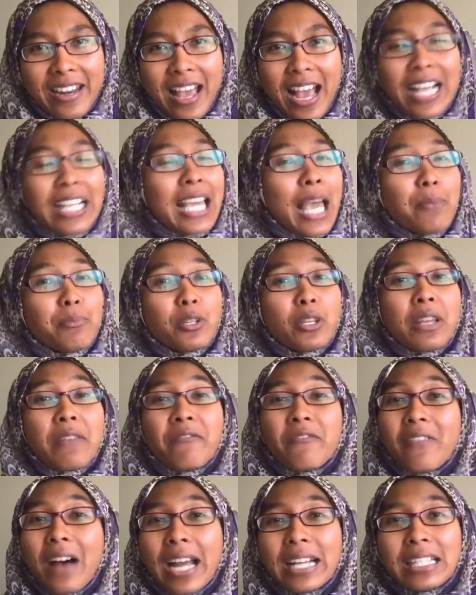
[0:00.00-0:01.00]
I kept on
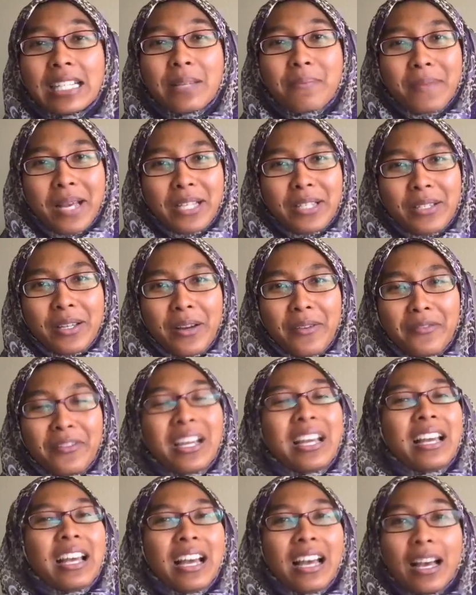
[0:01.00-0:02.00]
inviting
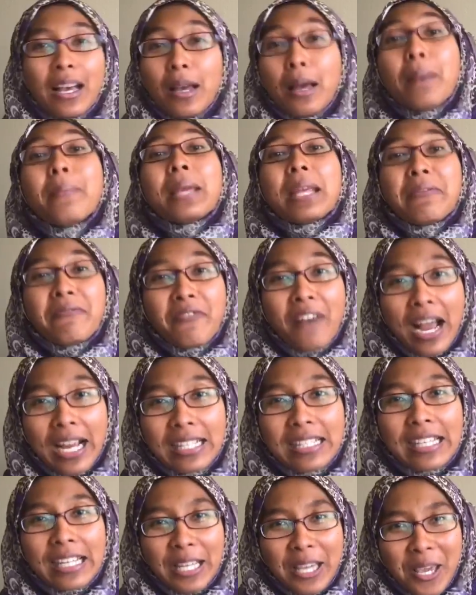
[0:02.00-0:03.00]

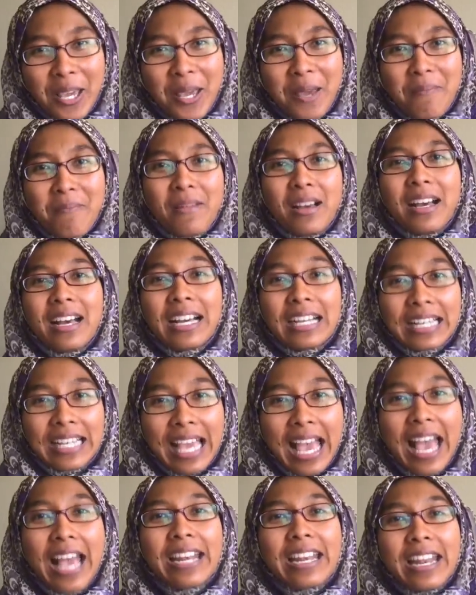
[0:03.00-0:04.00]
inviting him
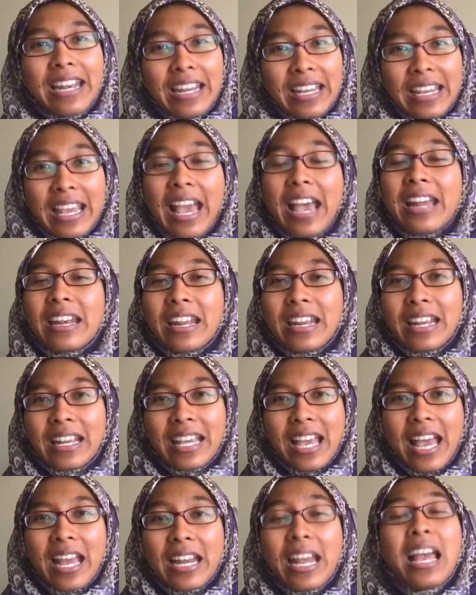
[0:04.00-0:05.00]
again and again and
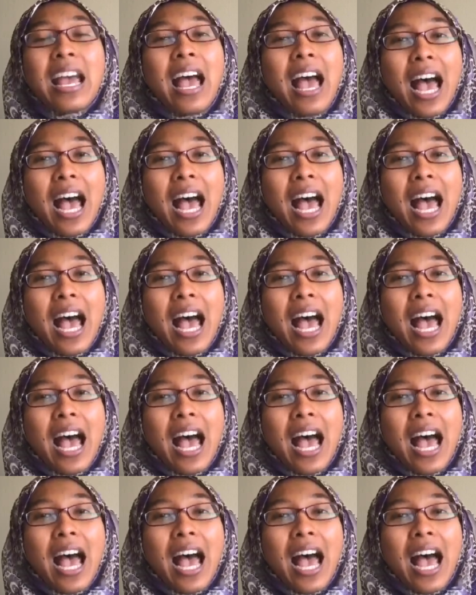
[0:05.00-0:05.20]
again.